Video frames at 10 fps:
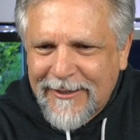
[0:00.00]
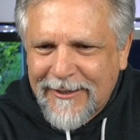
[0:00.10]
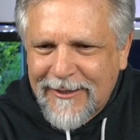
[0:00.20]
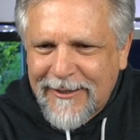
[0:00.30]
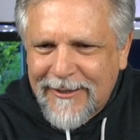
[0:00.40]

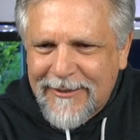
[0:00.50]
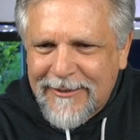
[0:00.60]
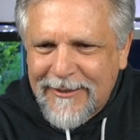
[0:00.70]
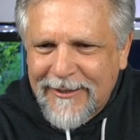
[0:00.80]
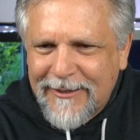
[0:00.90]
Let's
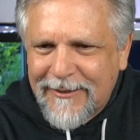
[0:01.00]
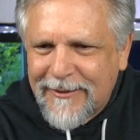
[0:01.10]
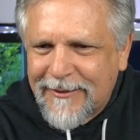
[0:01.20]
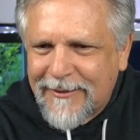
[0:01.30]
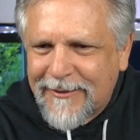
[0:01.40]
see
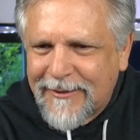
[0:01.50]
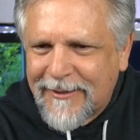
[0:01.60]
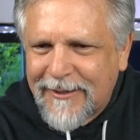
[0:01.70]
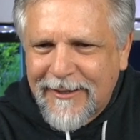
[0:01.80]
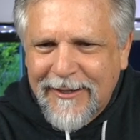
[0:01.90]
here.
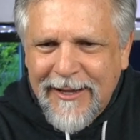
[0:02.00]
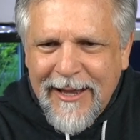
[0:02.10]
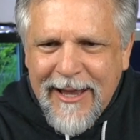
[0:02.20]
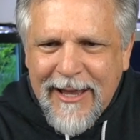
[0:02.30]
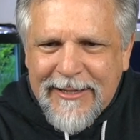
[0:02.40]

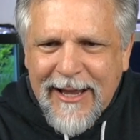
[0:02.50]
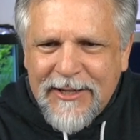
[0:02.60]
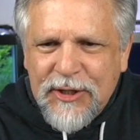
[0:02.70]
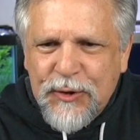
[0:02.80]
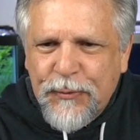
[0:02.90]

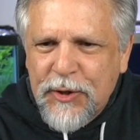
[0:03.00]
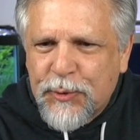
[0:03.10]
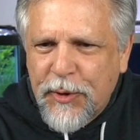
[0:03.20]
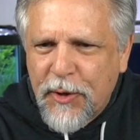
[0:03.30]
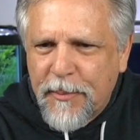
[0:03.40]
Texas Fish
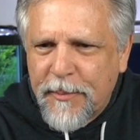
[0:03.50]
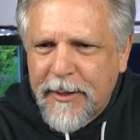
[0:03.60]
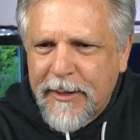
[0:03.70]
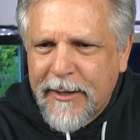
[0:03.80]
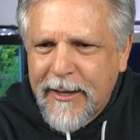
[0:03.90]
Room.
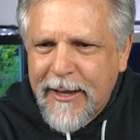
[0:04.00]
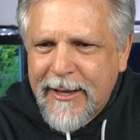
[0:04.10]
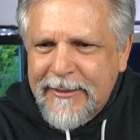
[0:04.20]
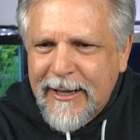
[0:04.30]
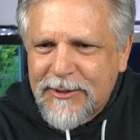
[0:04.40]

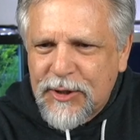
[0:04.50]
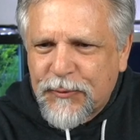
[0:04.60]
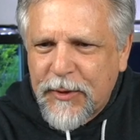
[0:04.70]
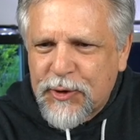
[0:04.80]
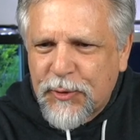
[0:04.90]
Texas
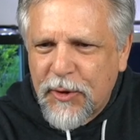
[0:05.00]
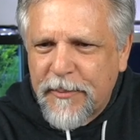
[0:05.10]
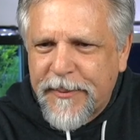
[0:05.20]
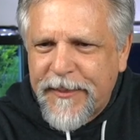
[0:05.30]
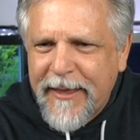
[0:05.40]
Fish
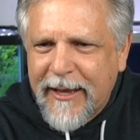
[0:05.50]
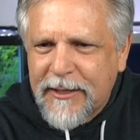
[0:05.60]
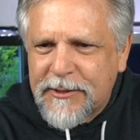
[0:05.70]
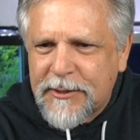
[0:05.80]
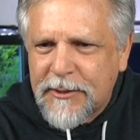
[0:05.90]
Room
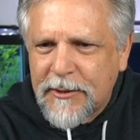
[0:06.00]
thinks